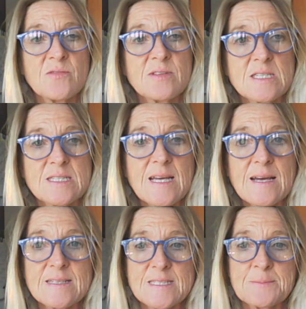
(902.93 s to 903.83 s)

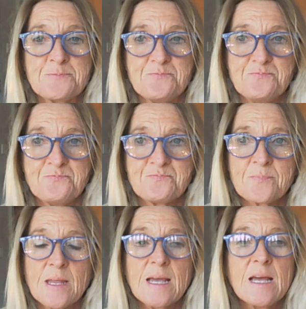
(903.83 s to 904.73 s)
does.
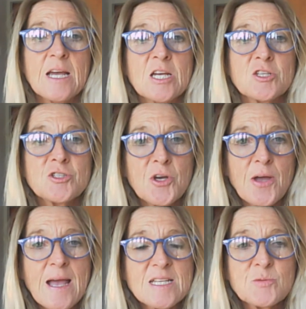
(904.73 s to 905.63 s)
So
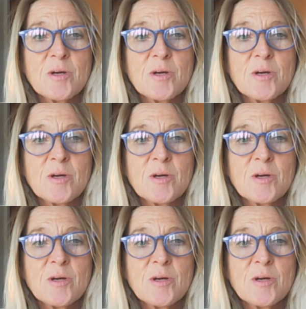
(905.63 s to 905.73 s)
as we are